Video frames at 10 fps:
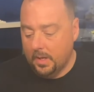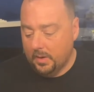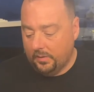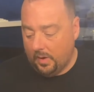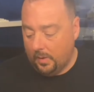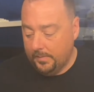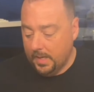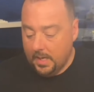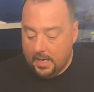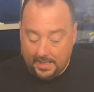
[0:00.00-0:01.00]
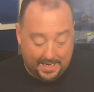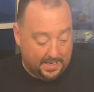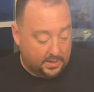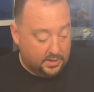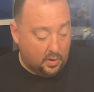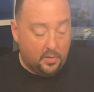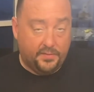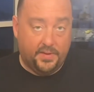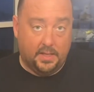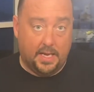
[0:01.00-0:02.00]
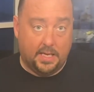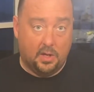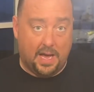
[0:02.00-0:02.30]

So again, don't feel like you